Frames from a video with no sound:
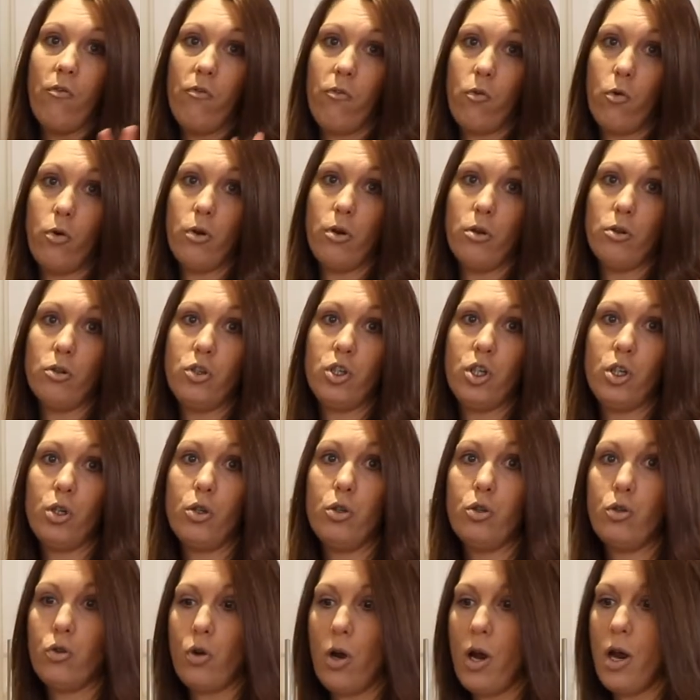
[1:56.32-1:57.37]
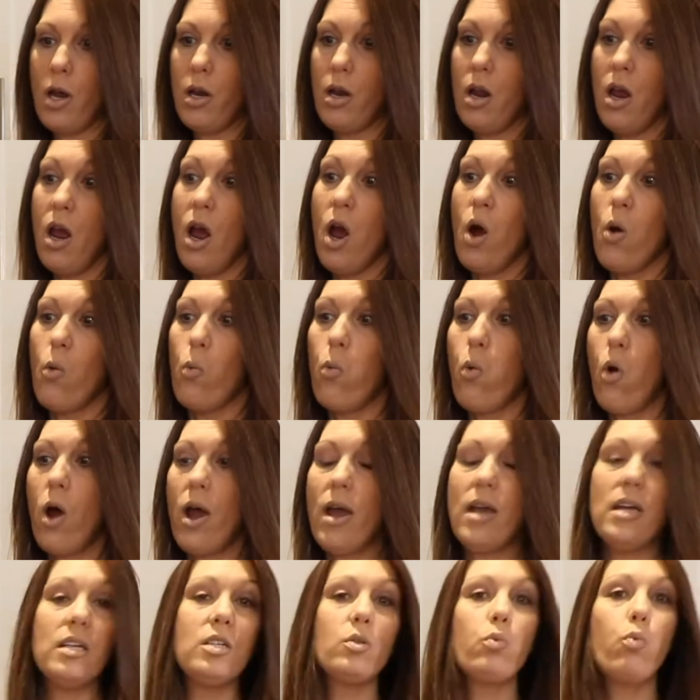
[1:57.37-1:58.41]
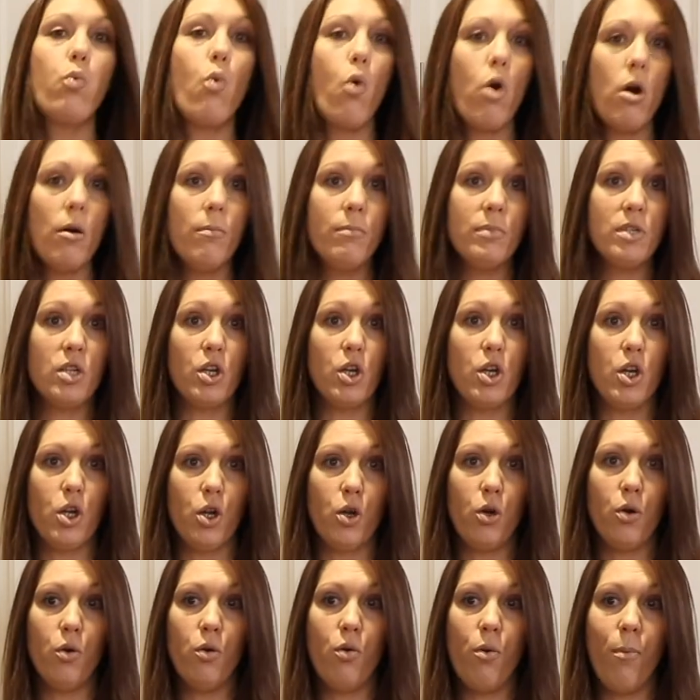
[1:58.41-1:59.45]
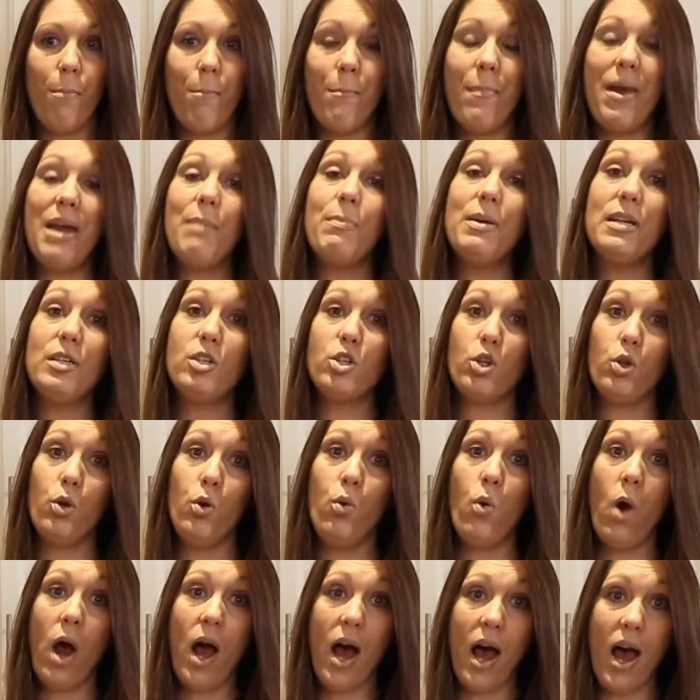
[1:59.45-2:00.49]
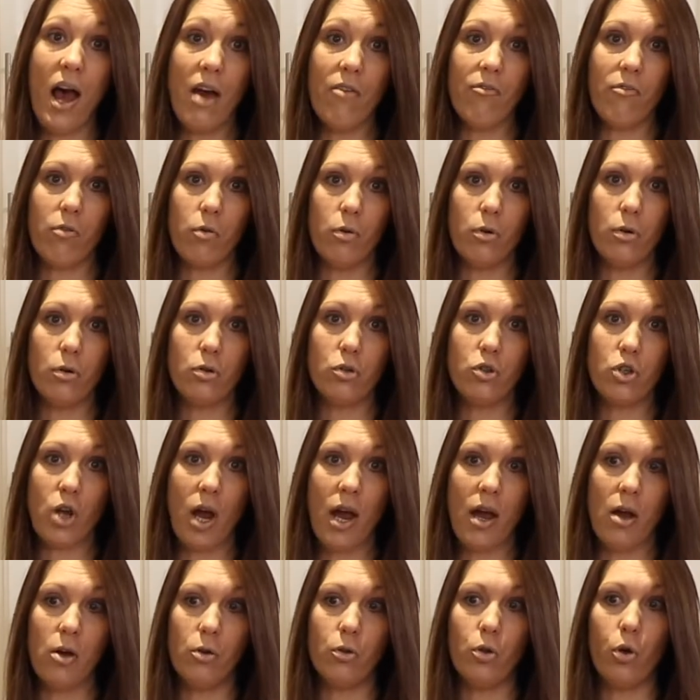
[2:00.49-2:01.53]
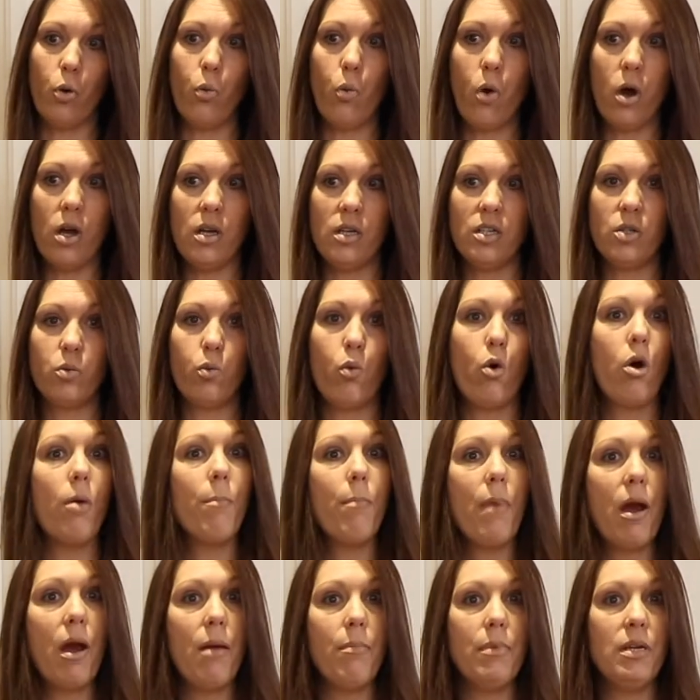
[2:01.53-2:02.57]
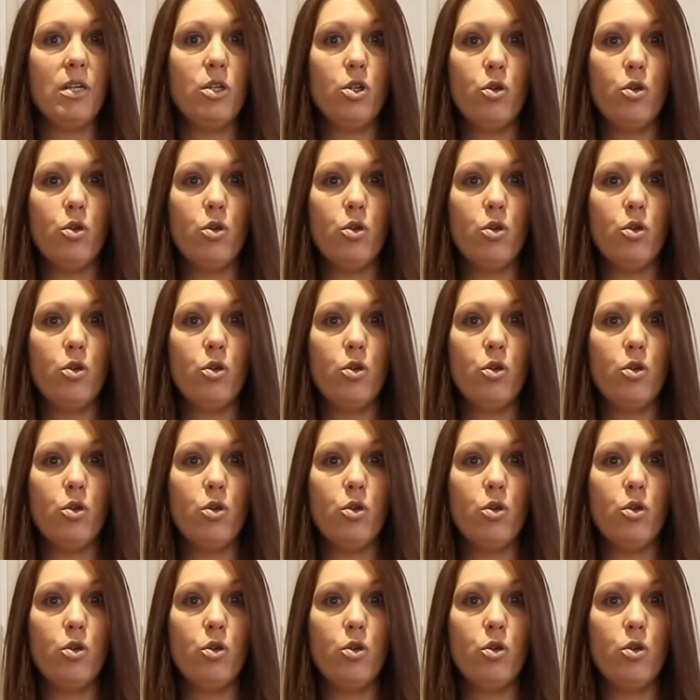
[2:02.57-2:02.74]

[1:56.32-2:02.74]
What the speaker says: for your children, what is warm to you may be too hot for your child, or what is warm might be